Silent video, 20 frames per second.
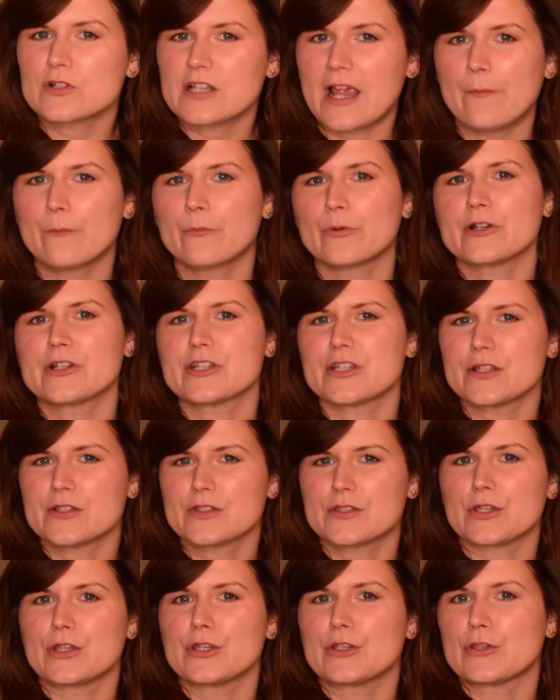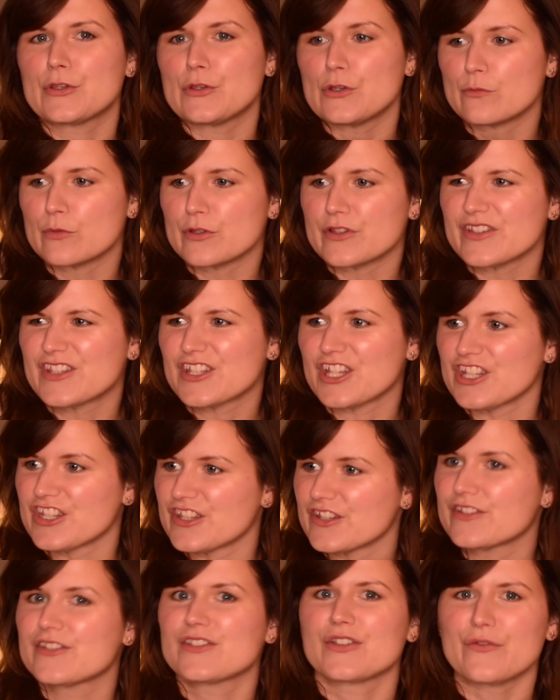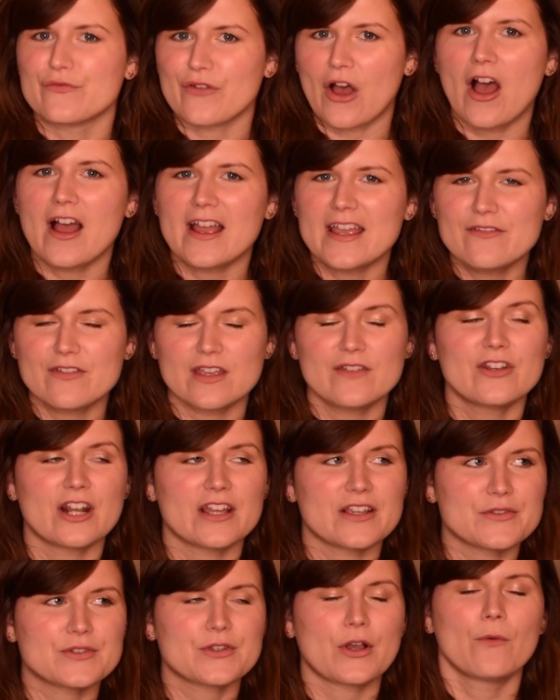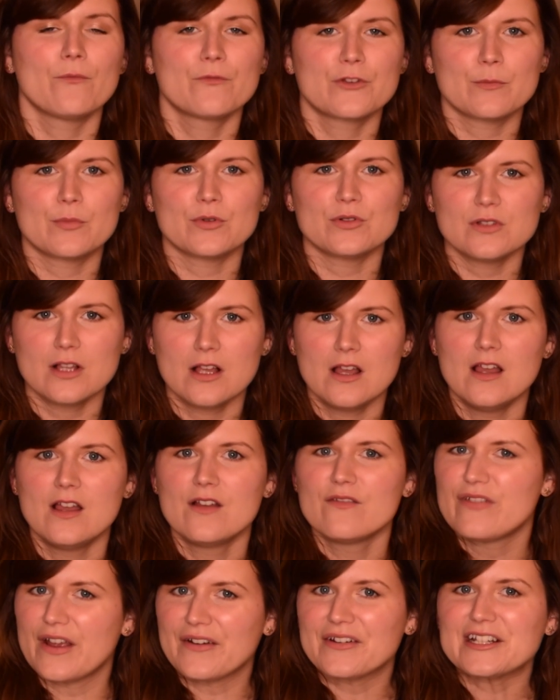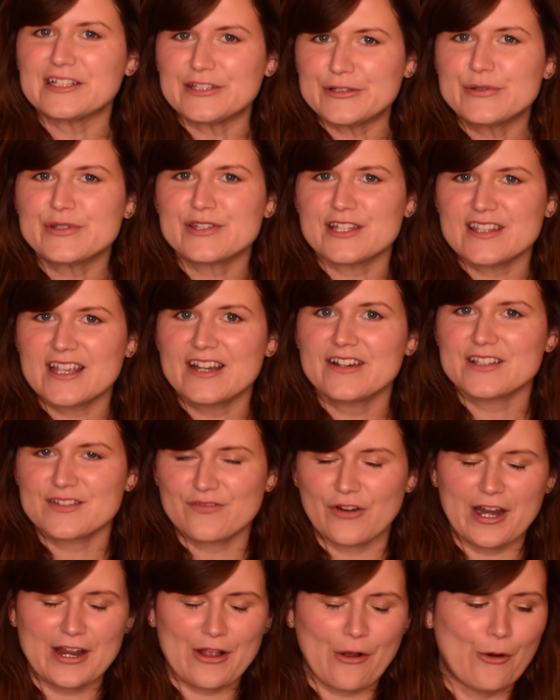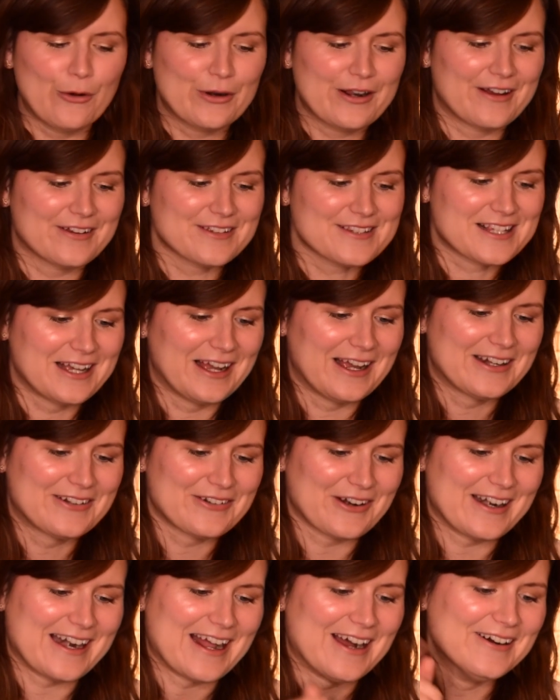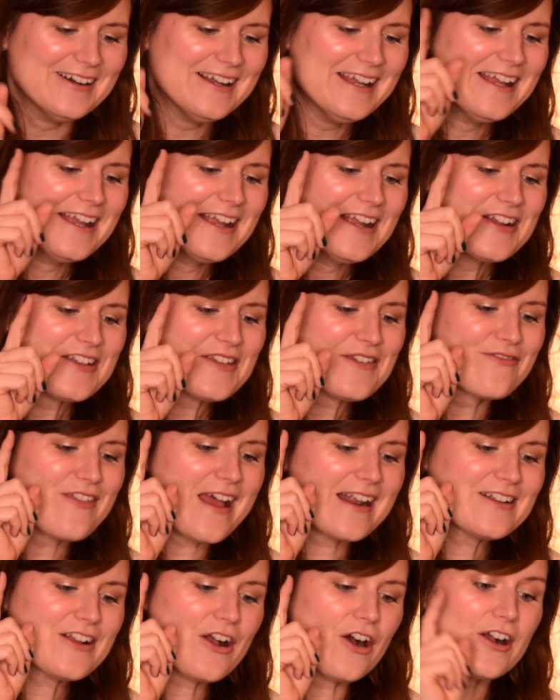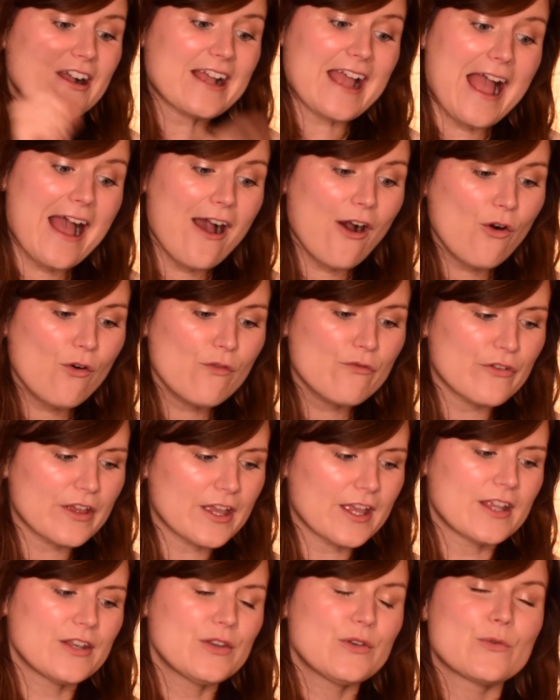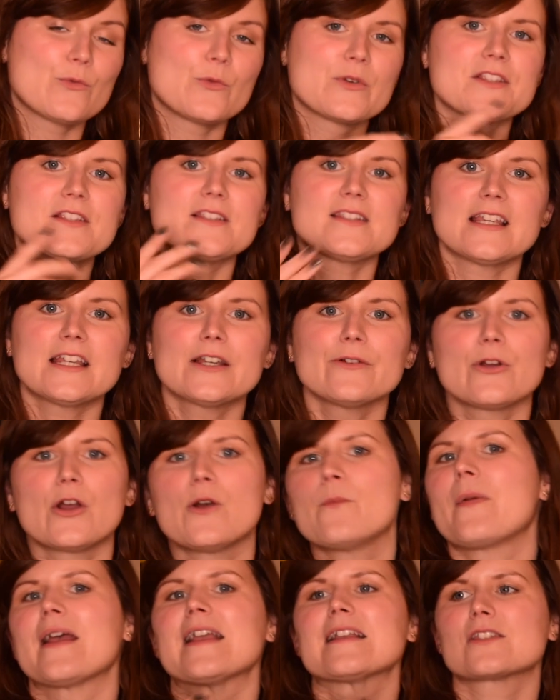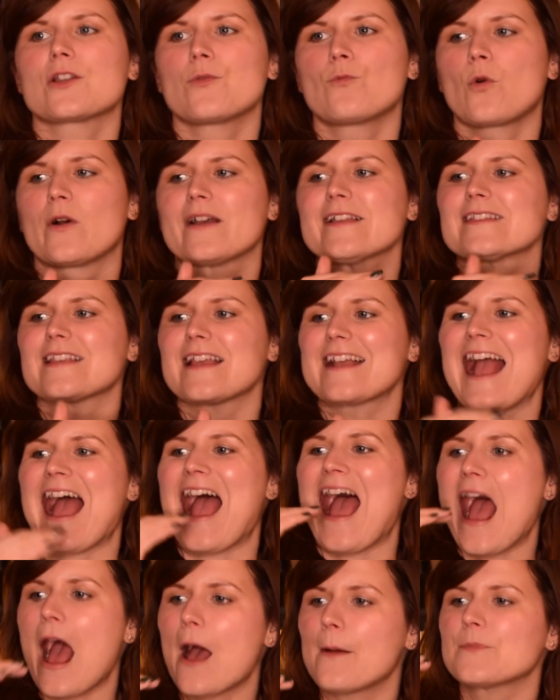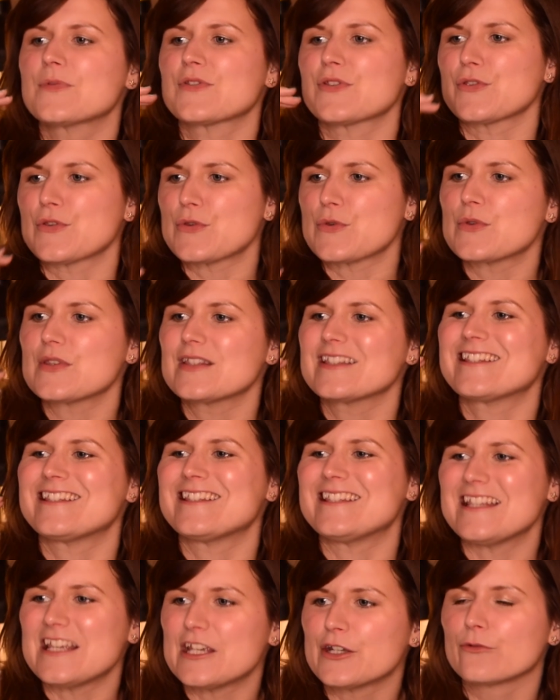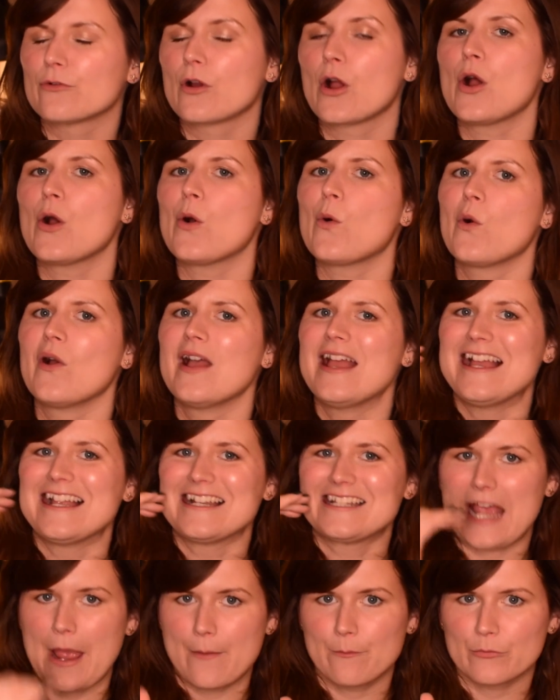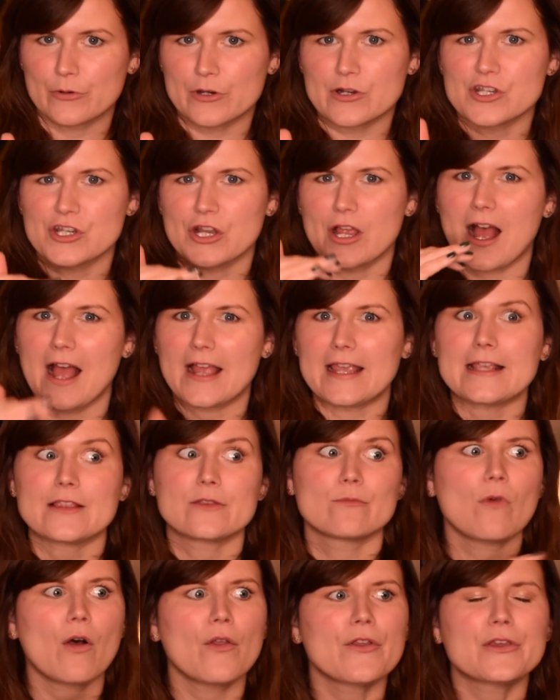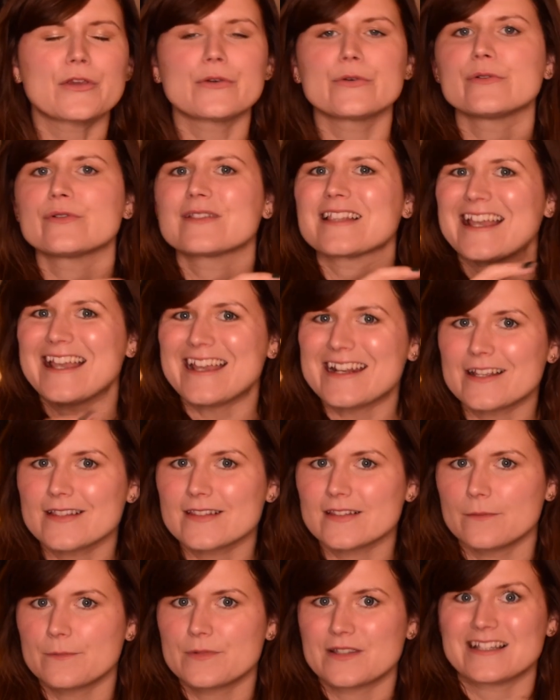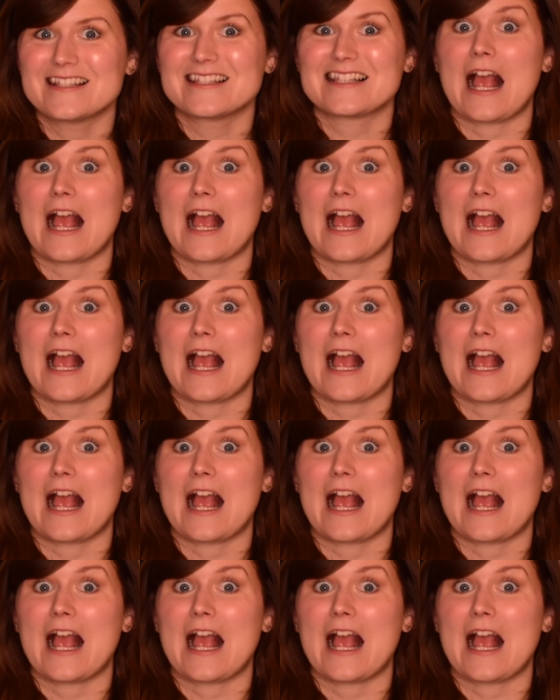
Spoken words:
temperatures that humans can survive in. And I use comfortable very loosely there. It's very cold outside right now. You've then got Kelvin with 0 based on what is like absolute 0 temperature, i.e. the molecules in a substance